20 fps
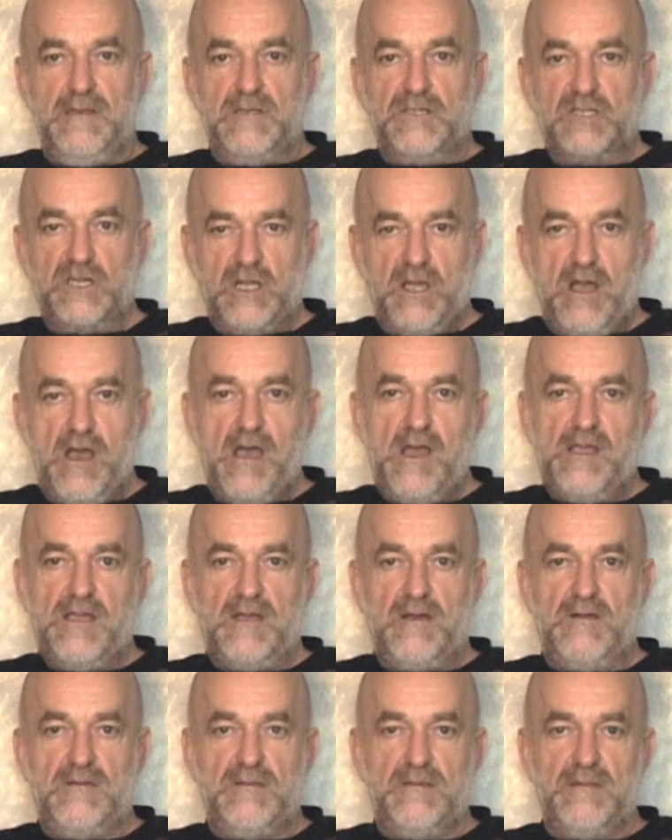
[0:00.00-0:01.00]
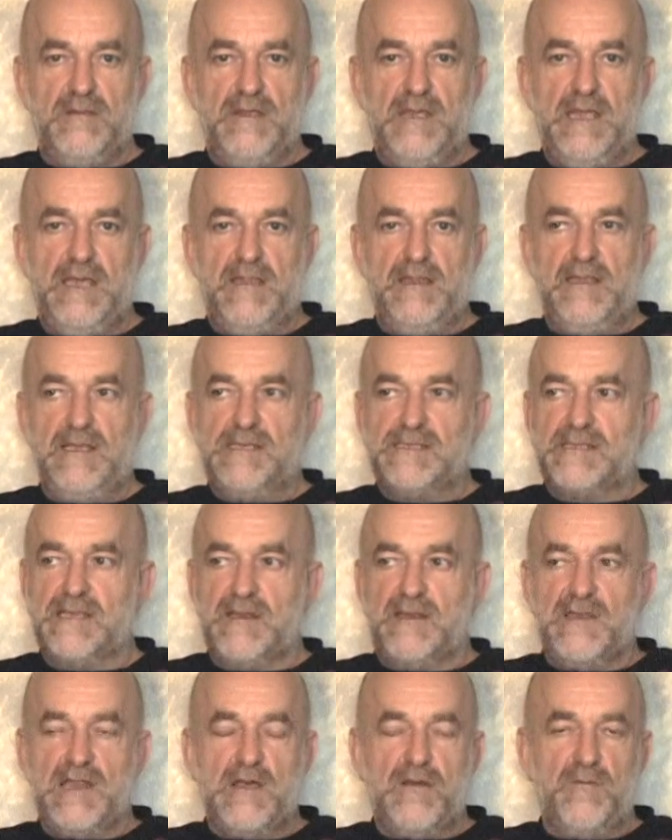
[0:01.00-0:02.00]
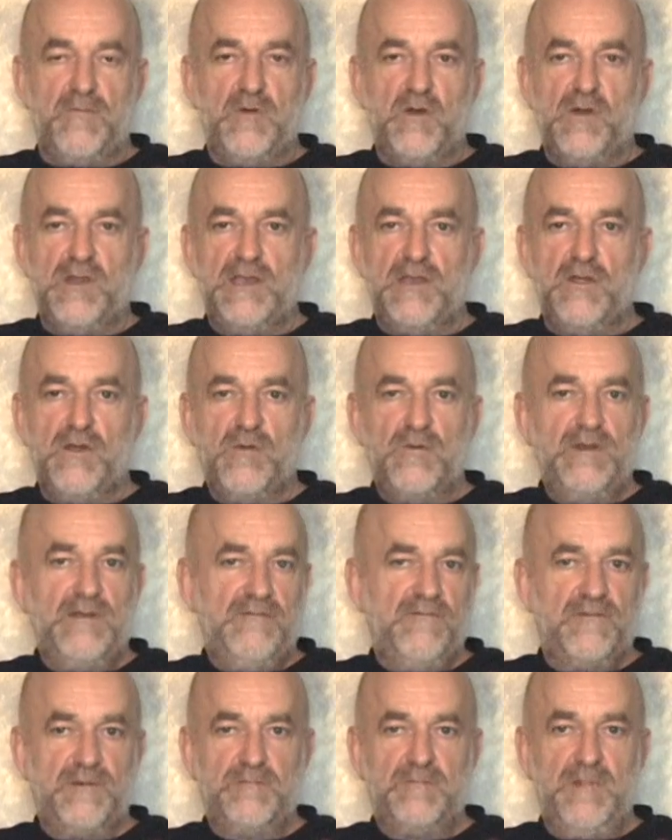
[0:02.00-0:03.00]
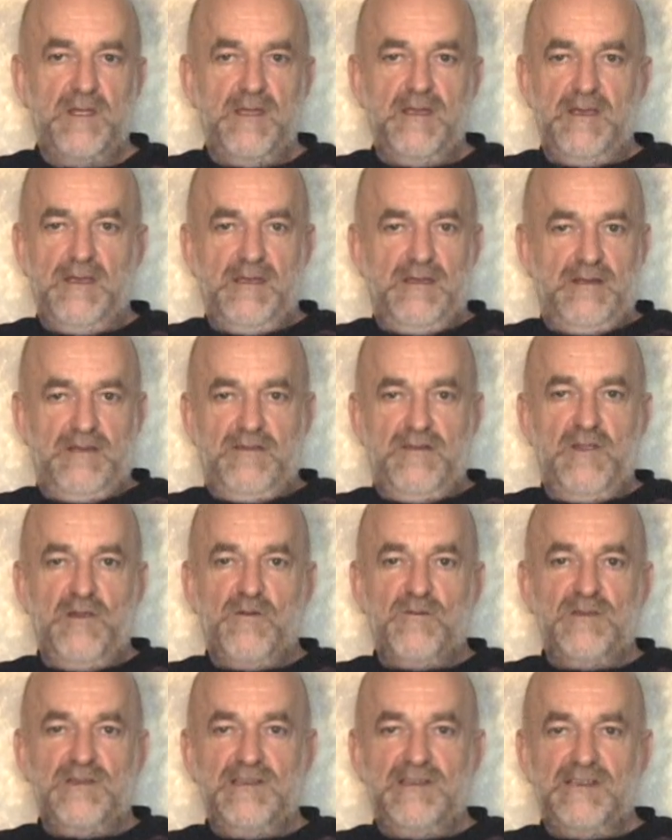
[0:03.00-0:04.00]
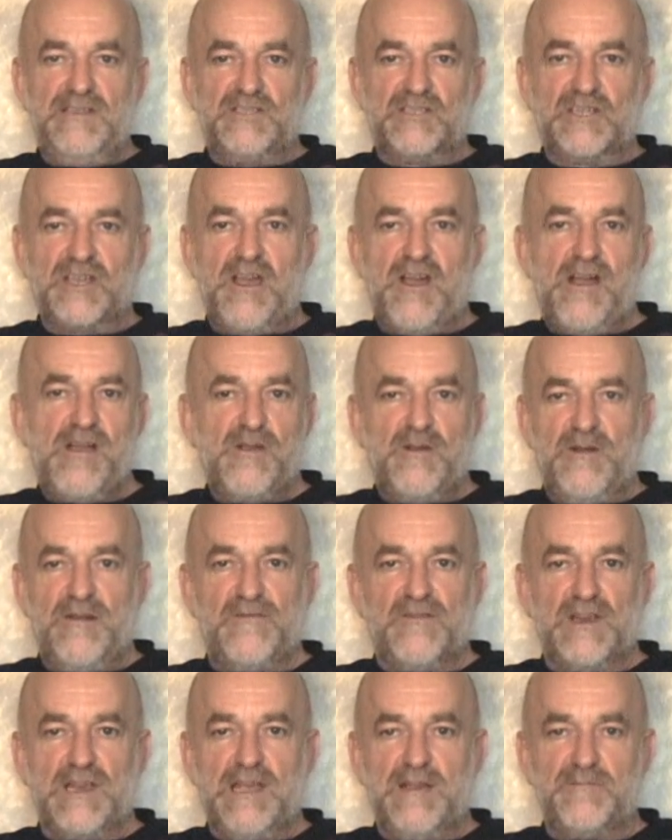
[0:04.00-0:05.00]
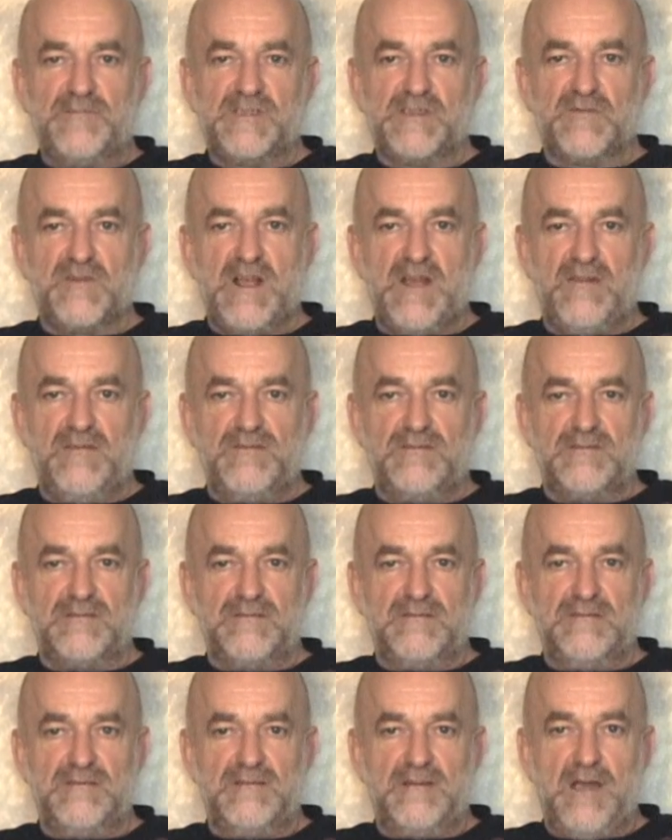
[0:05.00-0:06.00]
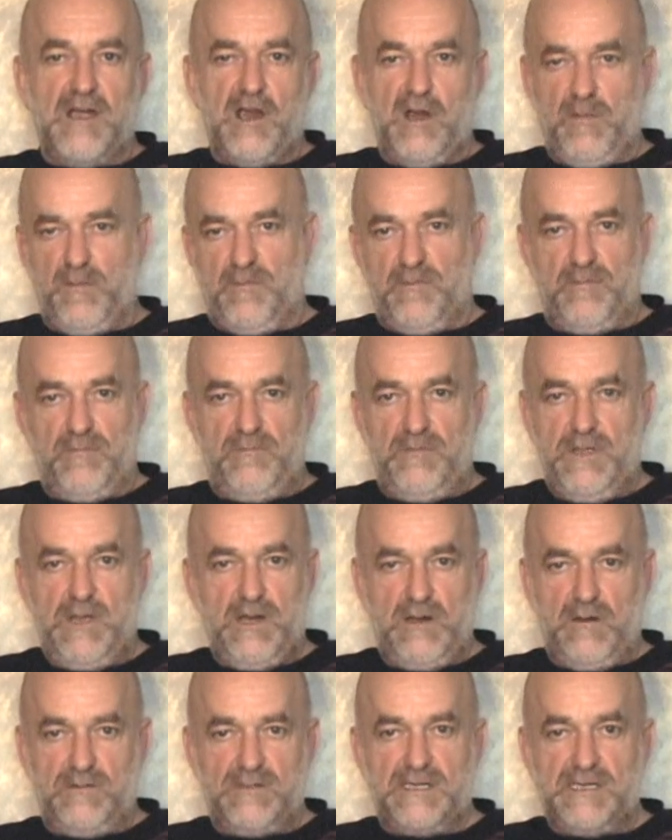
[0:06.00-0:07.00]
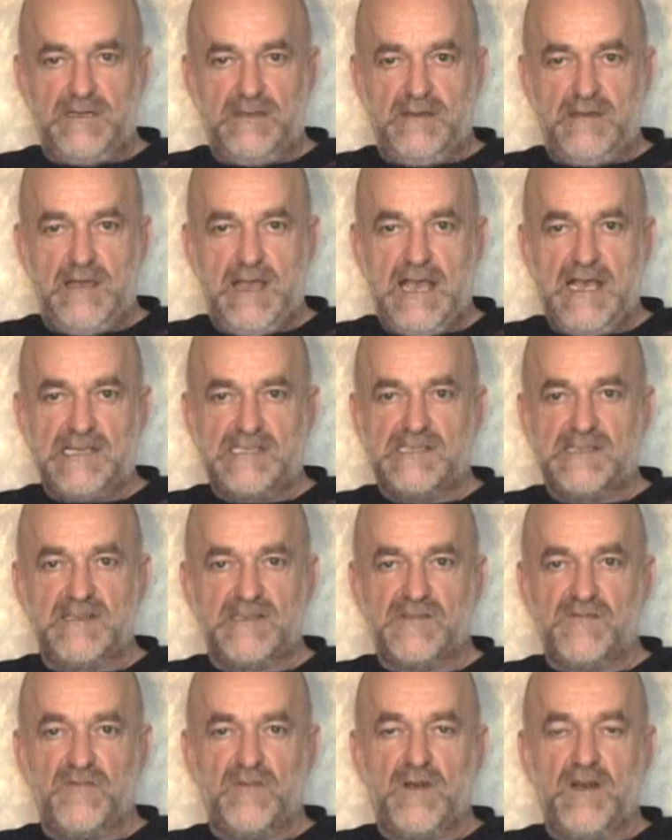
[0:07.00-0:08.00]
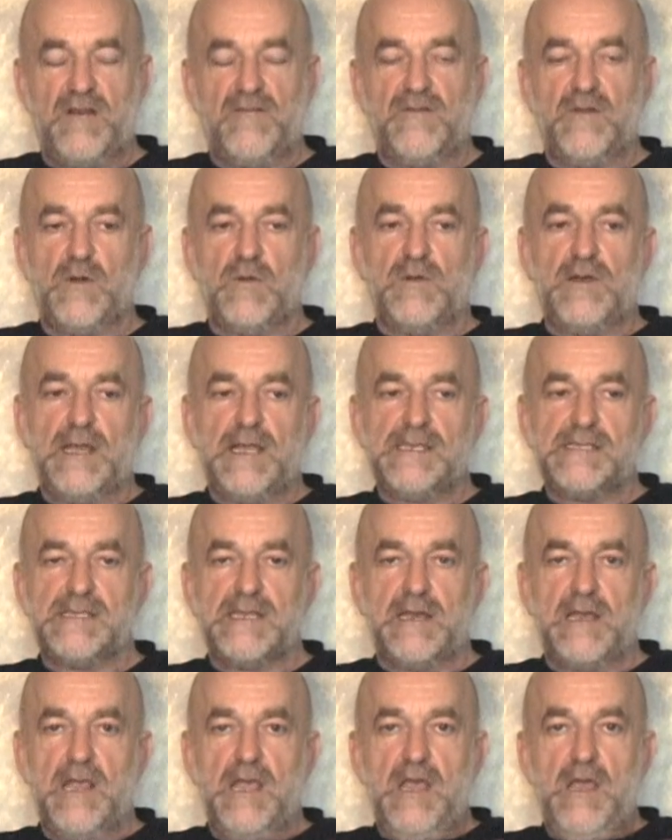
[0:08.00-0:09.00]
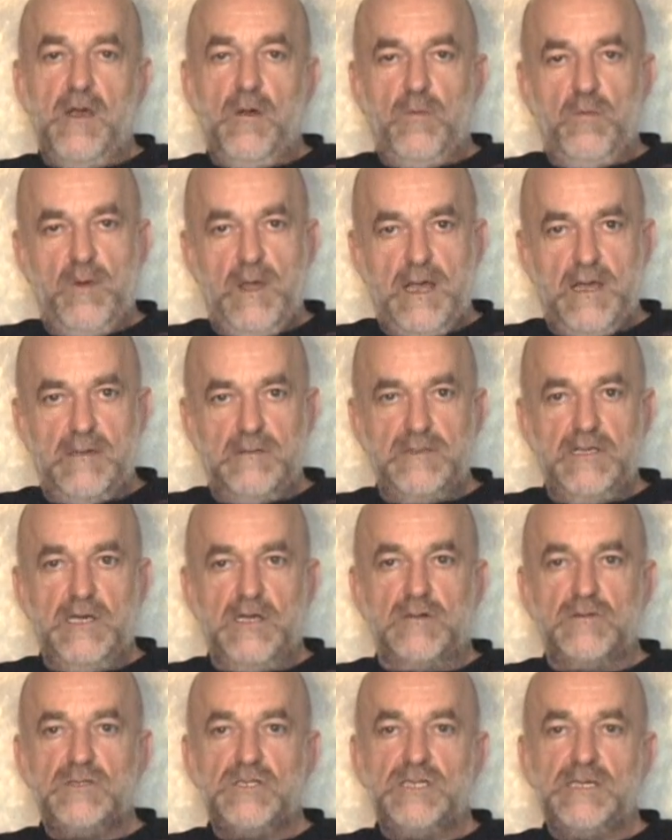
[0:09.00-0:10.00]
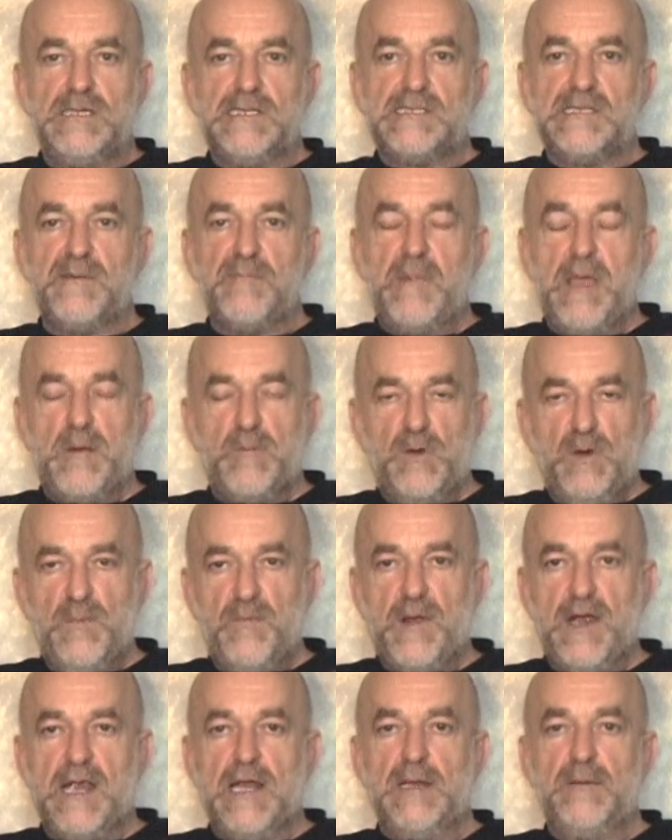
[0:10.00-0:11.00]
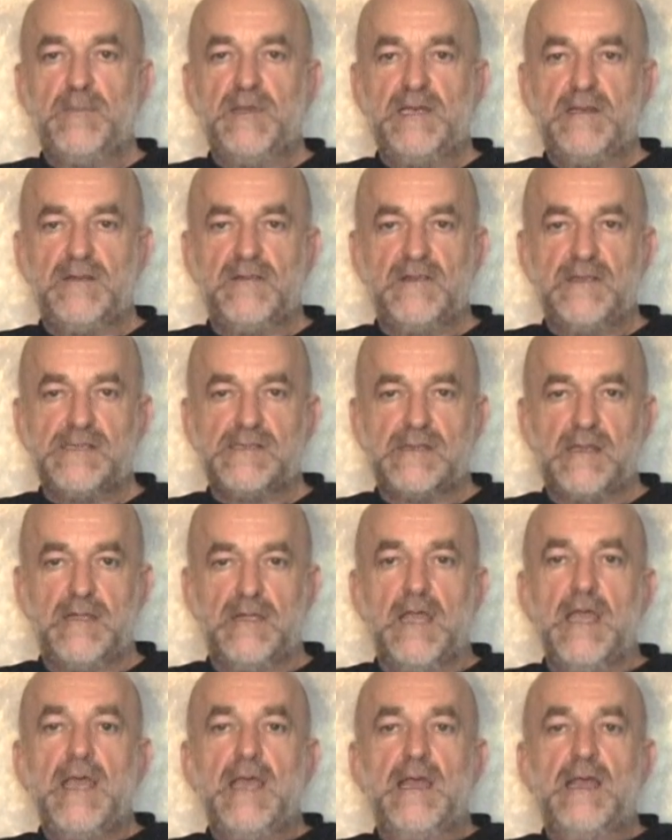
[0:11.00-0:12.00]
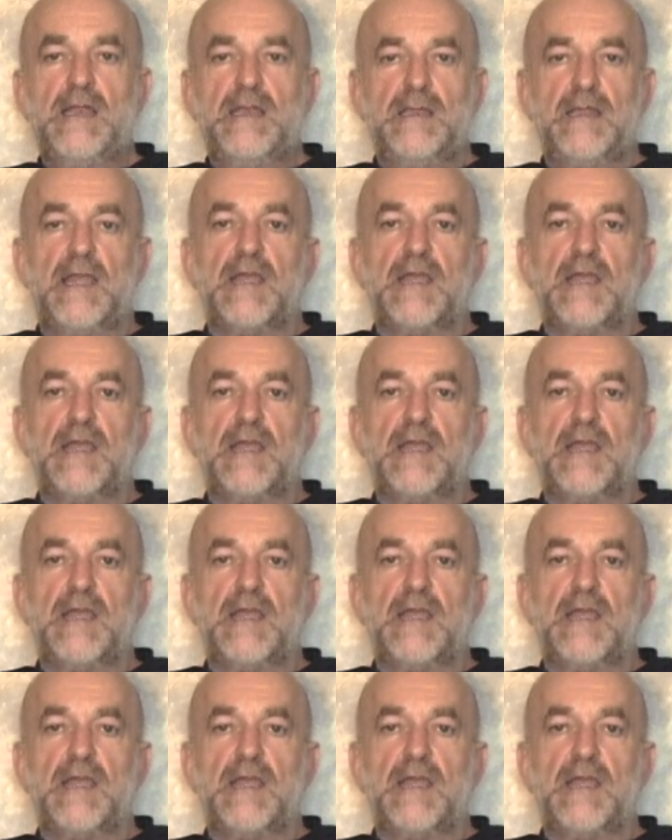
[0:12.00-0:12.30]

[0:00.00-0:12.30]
Chicago. And they said, boy, no one from... no one in Chicago ever comes around our, you know, to ask us for our vote. And I said, well, you know, she is the member of Parliament. This, uh, and